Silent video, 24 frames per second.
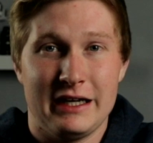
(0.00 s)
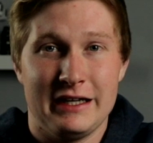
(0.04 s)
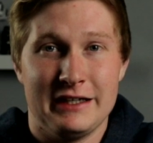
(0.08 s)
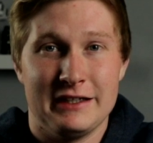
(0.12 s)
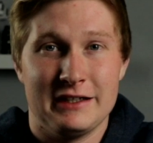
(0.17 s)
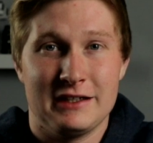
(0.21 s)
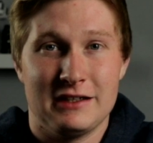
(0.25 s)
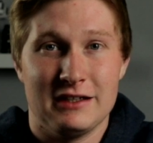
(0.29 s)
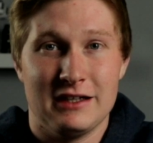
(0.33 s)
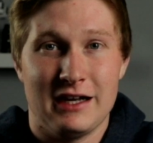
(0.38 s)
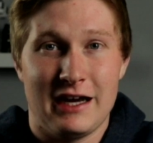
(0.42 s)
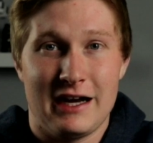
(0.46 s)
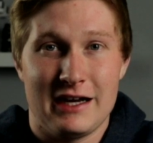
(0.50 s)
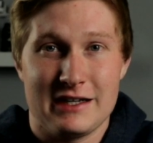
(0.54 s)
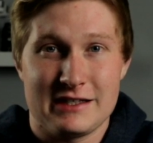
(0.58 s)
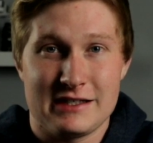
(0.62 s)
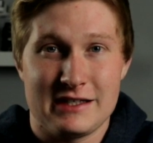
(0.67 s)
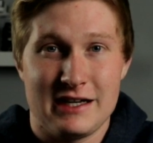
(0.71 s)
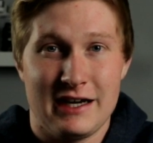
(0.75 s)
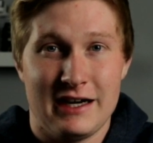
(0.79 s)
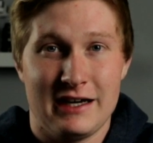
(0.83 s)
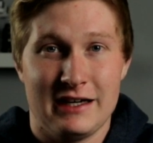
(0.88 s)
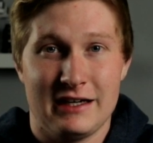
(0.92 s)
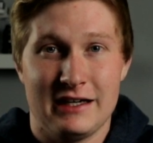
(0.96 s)
in the
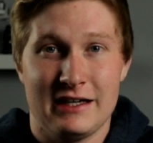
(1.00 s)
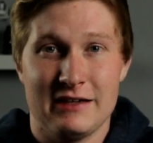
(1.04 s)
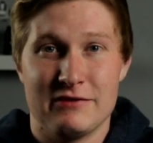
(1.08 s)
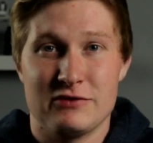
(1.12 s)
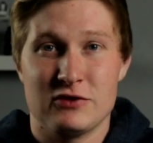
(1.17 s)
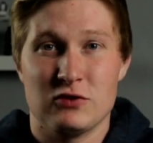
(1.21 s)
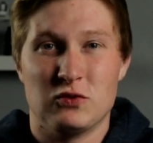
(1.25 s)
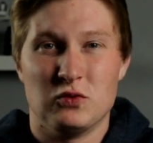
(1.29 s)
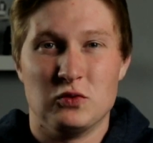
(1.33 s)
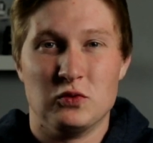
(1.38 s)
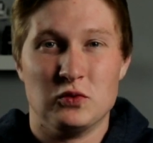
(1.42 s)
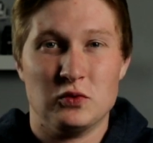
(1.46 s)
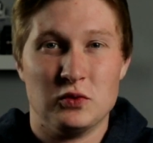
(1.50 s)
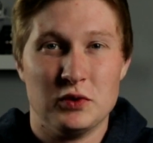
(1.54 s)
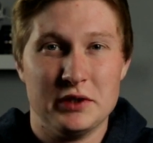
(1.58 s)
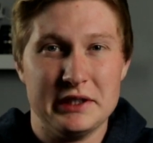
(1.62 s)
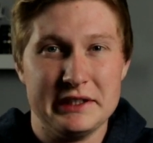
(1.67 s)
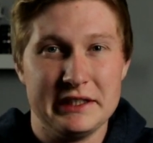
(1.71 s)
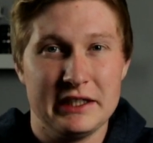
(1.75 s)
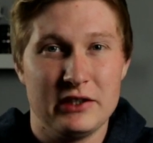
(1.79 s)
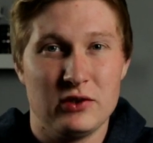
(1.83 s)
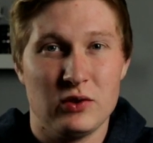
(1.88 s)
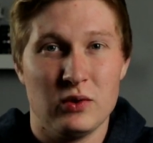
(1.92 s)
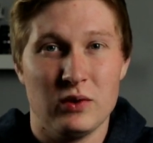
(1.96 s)
glass, and it gives a
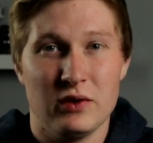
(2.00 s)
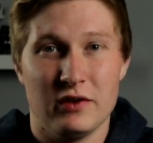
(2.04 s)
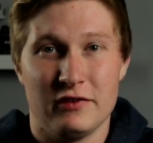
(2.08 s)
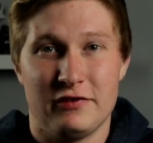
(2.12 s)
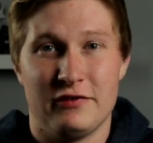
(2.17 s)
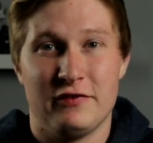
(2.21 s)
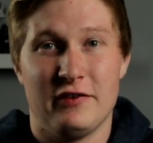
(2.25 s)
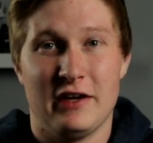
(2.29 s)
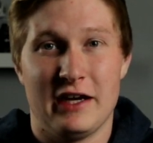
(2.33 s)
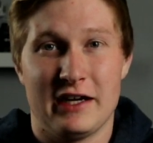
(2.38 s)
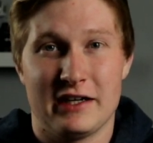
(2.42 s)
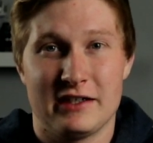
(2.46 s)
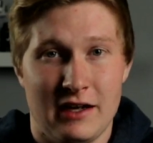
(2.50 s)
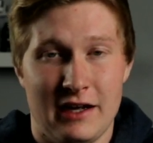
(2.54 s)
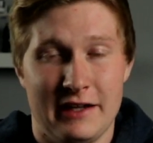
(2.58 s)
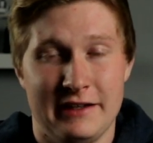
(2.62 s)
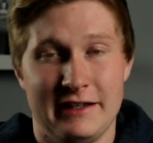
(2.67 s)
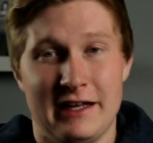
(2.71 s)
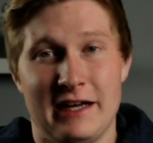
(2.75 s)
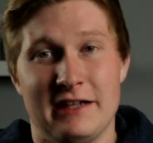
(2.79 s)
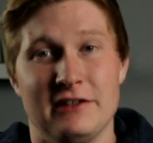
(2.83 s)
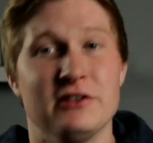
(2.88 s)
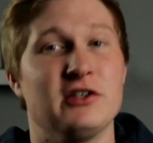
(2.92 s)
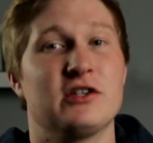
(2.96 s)
really cool effect,
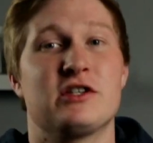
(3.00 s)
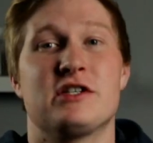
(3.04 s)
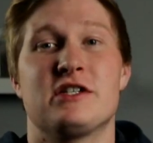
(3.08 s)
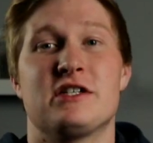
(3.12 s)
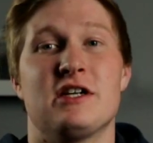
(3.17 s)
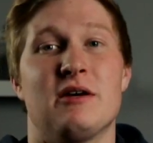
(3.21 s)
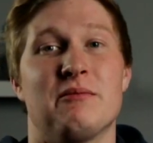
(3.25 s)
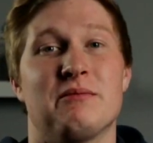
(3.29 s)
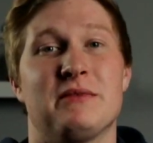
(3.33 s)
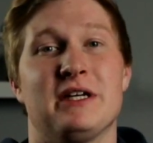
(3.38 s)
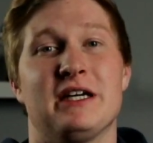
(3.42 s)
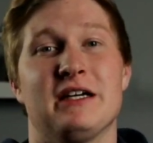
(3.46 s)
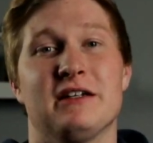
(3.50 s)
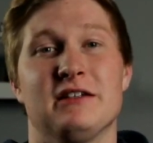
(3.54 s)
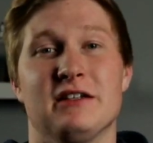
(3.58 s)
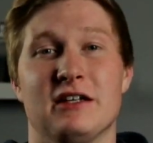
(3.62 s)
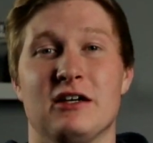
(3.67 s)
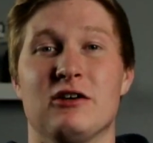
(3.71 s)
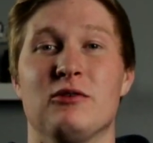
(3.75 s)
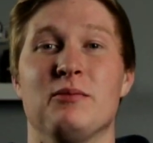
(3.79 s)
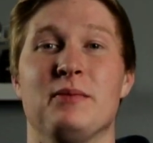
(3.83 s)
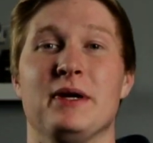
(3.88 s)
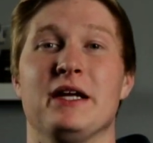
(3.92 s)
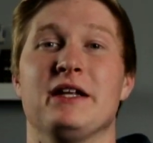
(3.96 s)
and that looks something a
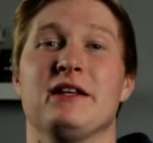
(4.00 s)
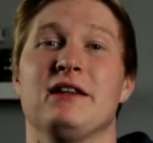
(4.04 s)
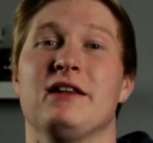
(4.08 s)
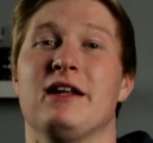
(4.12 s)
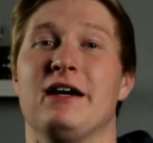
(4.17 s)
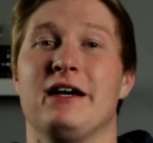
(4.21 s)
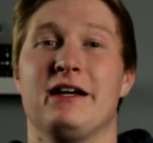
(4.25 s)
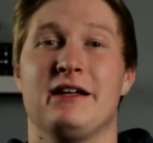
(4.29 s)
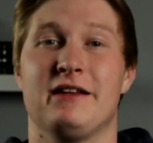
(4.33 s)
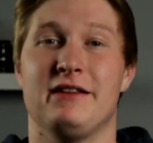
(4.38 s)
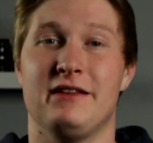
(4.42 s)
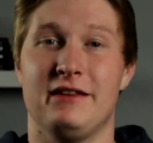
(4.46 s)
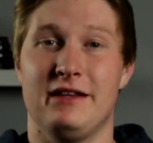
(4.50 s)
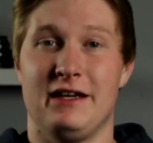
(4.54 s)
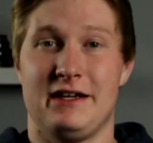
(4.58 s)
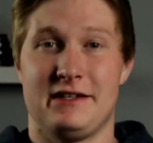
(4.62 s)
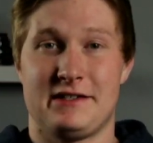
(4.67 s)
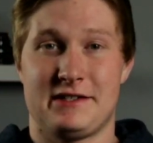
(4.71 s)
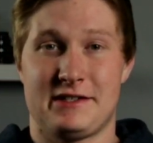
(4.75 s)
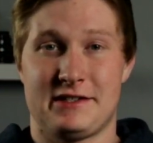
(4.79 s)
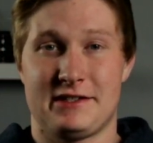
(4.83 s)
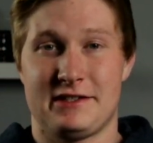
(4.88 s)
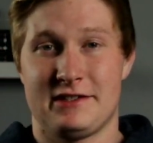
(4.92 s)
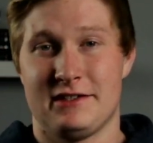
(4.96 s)
little bit like
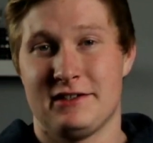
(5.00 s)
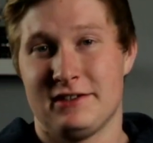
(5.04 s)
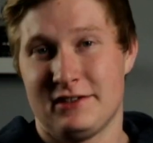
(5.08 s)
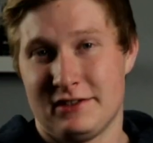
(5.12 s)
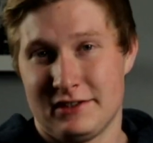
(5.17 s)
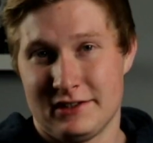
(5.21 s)
this.